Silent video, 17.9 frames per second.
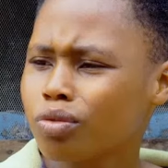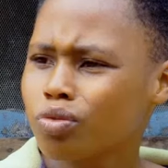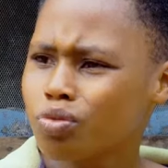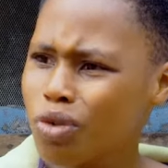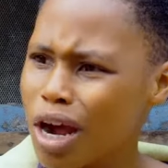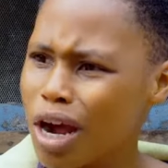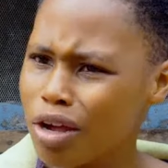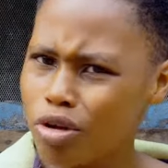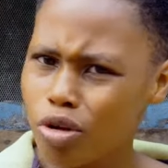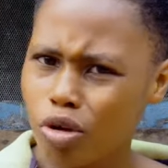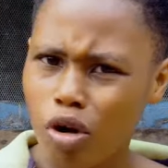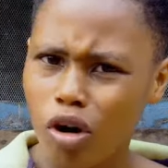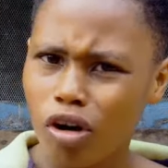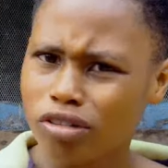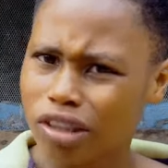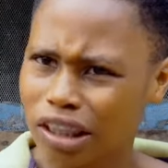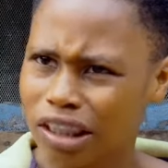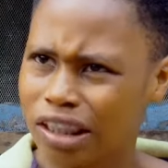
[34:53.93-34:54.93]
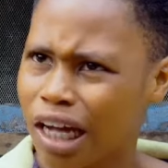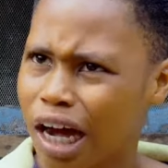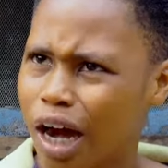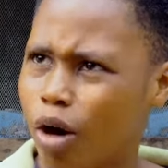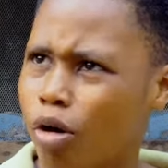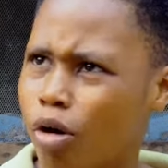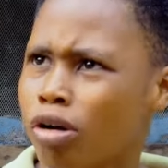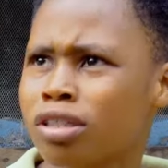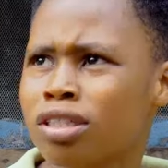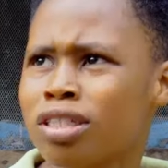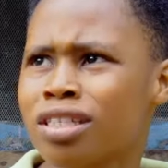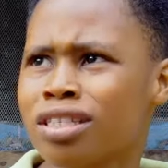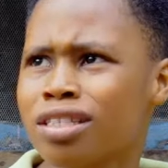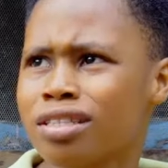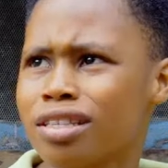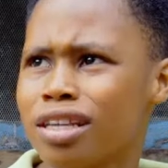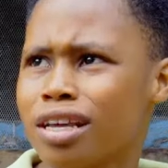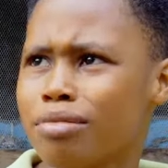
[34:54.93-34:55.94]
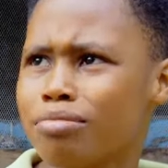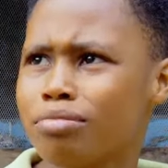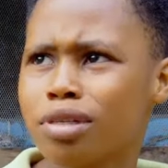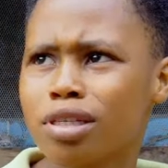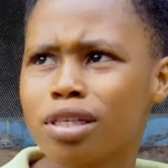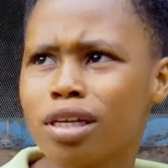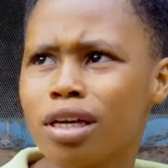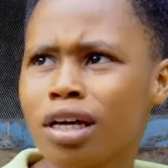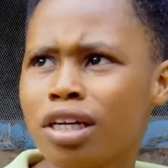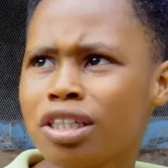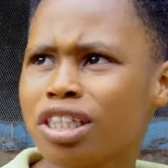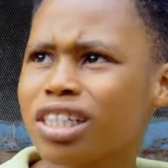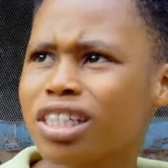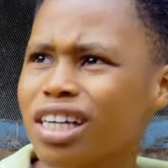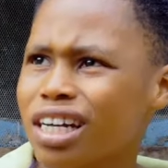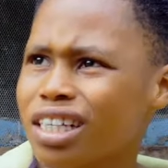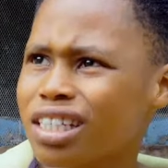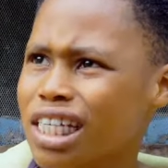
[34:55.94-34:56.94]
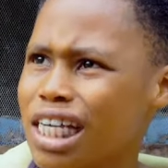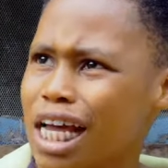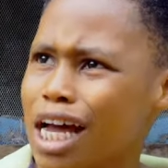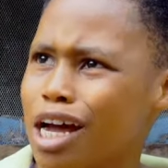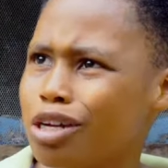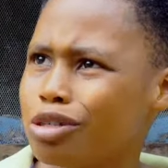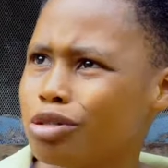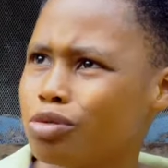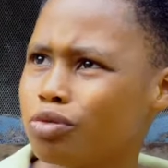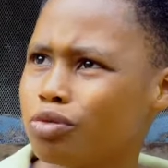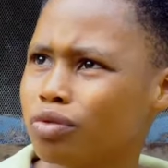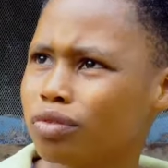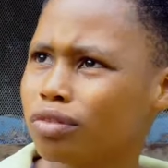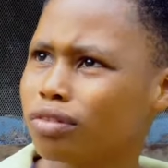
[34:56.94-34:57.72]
Why are you calling her all these names? She can't hear you.